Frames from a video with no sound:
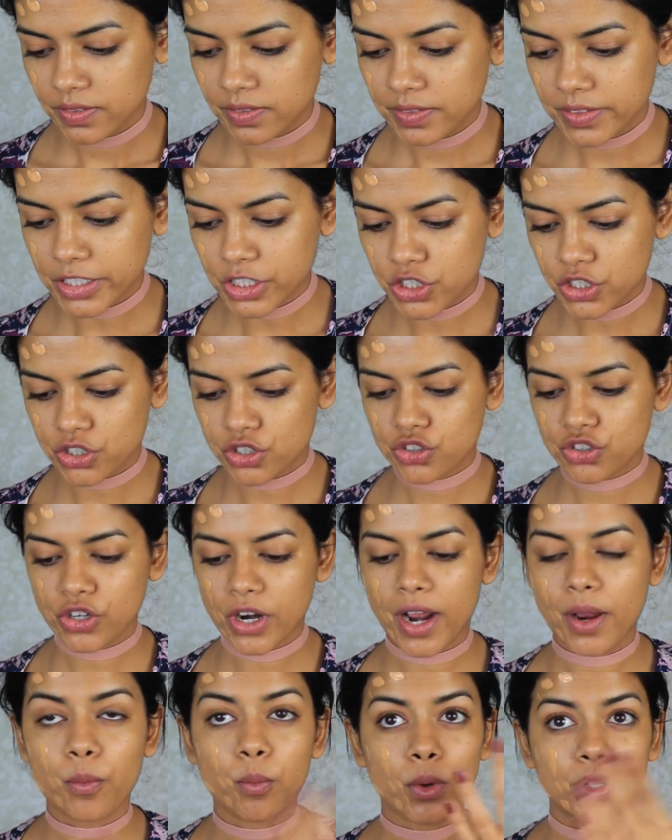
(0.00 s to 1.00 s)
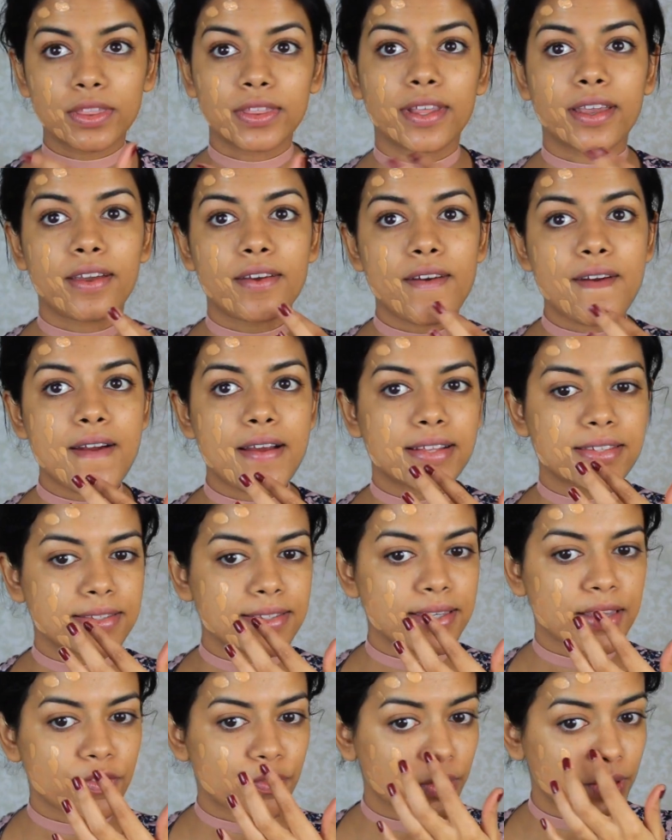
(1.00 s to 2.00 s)
Let's just try one layer and
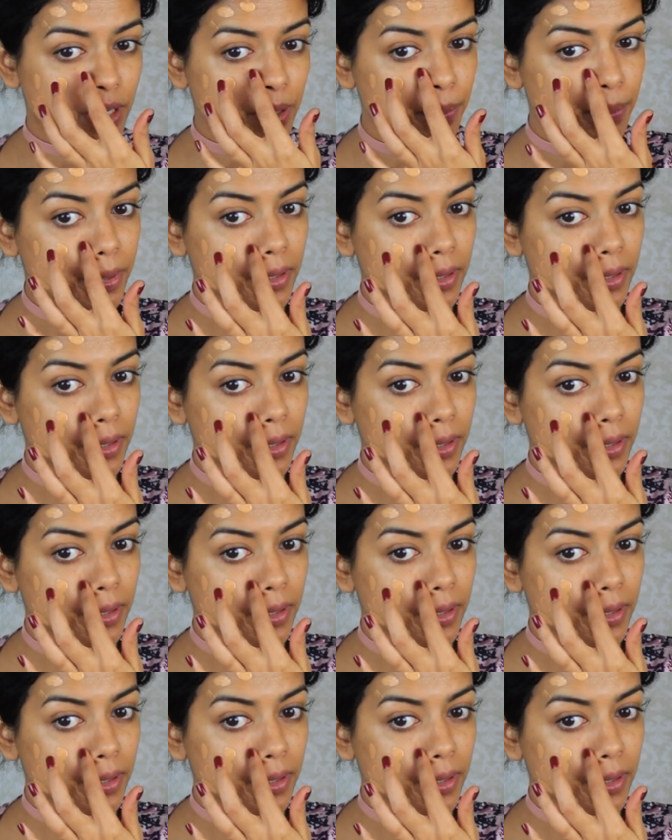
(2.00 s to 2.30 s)
see if we can